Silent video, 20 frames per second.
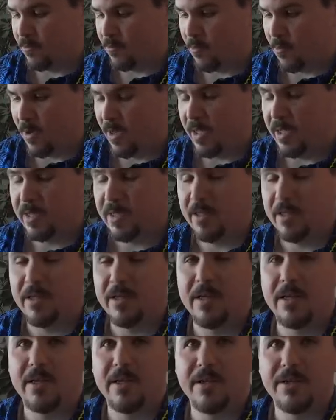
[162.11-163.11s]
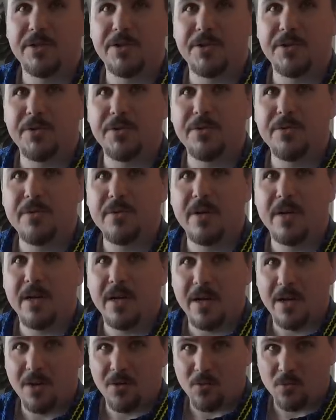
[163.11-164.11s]
1, 2,
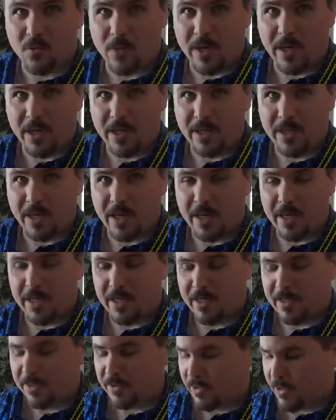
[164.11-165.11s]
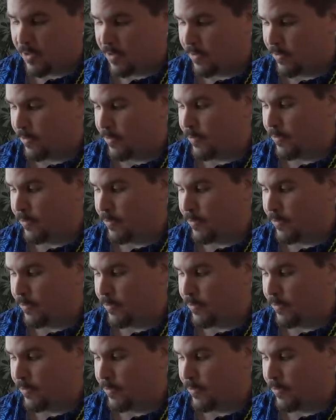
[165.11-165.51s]
ready, and go.